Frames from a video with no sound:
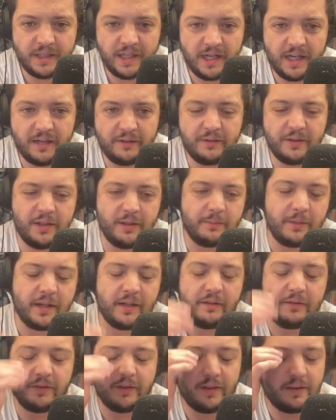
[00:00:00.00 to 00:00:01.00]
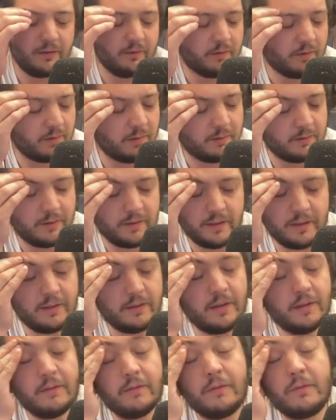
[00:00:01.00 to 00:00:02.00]
I really benefited from it.
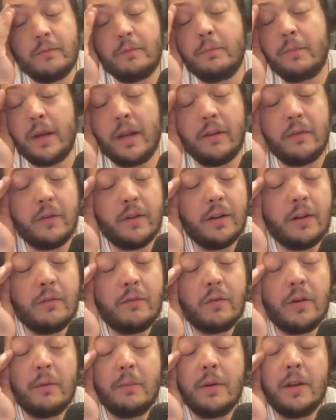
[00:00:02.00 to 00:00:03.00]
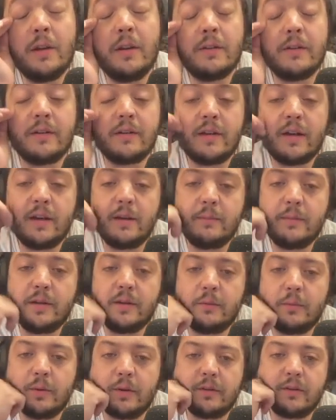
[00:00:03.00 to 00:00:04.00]
It benefited from it at the time that
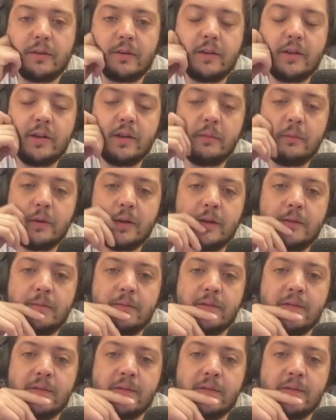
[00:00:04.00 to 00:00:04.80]
it was a thing, but